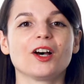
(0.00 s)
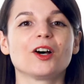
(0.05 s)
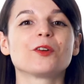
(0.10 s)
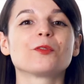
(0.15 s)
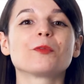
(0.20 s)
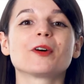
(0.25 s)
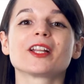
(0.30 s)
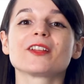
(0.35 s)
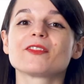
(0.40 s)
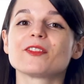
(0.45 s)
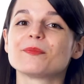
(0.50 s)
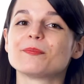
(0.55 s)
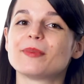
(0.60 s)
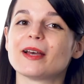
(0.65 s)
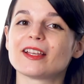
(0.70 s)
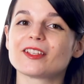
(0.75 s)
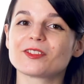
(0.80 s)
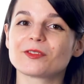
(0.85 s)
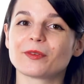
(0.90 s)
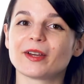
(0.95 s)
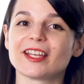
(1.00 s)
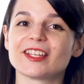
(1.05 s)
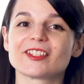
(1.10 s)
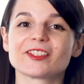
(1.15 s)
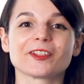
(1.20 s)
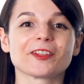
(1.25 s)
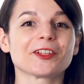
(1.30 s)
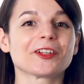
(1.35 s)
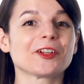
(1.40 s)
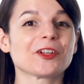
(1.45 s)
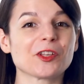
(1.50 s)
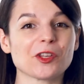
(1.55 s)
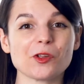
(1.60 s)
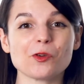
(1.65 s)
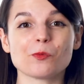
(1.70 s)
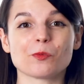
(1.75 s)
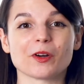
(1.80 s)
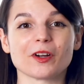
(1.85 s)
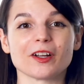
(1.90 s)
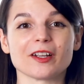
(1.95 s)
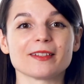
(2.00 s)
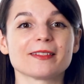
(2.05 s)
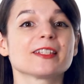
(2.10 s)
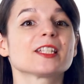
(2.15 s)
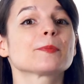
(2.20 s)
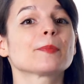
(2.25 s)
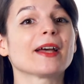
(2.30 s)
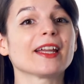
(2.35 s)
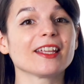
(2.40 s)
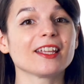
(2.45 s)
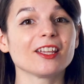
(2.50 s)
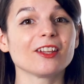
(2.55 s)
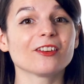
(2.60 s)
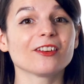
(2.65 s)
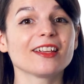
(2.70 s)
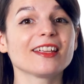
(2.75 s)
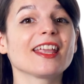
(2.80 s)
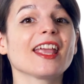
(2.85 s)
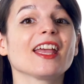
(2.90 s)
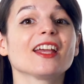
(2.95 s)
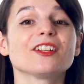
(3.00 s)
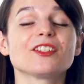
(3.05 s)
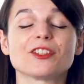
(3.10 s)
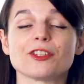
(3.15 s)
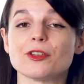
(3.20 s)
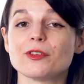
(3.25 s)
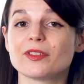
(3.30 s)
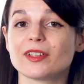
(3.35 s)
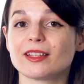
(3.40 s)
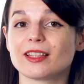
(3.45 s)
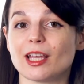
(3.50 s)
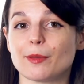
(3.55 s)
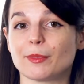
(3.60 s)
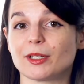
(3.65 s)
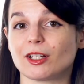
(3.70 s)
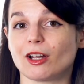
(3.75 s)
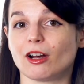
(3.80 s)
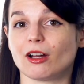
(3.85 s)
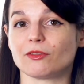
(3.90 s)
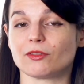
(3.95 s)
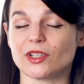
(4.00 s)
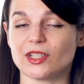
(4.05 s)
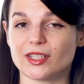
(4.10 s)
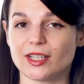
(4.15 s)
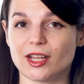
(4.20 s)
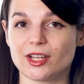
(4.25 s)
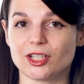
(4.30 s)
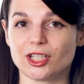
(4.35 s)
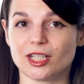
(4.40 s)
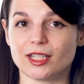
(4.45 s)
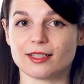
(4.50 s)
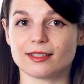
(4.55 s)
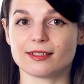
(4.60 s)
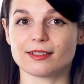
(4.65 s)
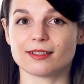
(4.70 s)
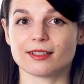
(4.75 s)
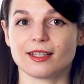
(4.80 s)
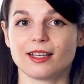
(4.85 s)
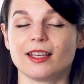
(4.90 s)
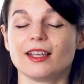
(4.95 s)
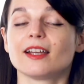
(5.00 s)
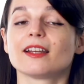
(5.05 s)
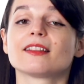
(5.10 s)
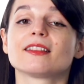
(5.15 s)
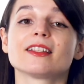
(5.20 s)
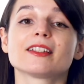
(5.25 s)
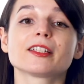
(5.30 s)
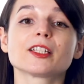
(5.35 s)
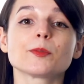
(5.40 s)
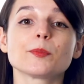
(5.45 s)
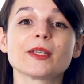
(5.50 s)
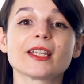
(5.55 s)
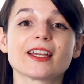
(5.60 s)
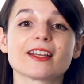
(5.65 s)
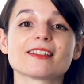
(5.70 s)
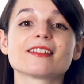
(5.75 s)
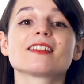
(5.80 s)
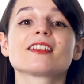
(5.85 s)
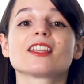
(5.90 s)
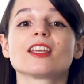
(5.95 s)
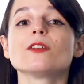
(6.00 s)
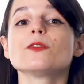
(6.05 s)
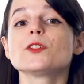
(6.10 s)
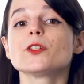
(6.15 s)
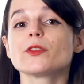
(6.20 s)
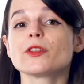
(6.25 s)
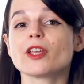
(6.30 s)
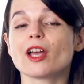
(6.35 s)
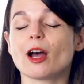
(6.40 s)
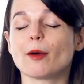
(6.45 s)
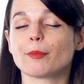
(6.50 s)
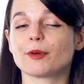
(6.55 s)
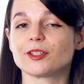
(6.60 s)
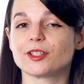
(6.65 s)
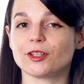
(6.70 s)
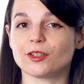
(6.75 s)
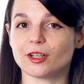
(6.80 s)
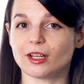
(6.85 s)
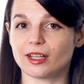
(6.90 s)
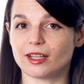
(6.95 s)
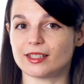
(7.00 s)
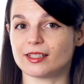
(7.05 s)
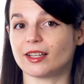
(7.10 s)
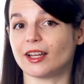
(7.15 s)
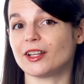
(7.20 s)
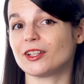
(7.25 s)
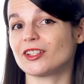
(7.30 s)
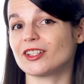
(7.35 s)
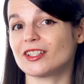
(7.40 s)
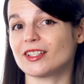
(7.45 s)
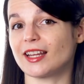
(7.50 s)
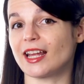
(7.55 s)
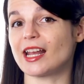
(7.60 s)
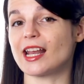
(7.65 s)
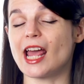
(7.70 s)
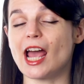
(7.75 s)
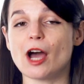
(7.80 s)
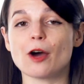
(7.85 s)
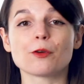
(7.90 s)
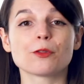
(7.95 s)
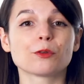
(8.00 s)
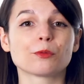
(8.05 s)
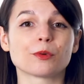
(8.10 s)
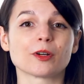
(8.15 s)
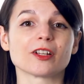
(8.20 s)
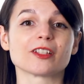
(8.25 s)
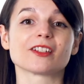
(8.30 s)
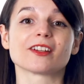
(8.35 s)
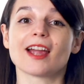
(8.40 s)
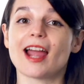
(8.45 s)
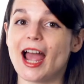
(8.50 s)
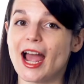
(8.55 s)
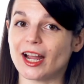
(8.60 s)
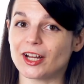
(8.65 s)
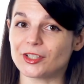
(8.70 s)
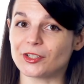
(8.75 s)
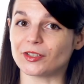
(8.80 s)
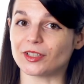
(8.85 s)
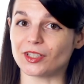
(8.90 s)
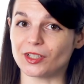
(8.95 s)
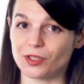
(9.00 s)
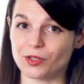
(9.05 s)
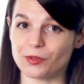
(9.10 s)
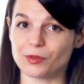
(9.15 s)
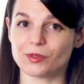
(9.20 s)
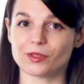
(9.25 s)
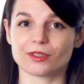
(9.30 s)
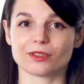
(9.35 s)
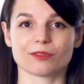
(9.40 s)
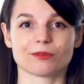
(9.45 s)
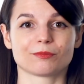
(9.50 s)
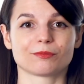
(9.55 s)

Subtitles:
One of the best ways to learn new words is by hearing and using them in conversations. This is because it gives you the opportunity to understand how the words are actually used.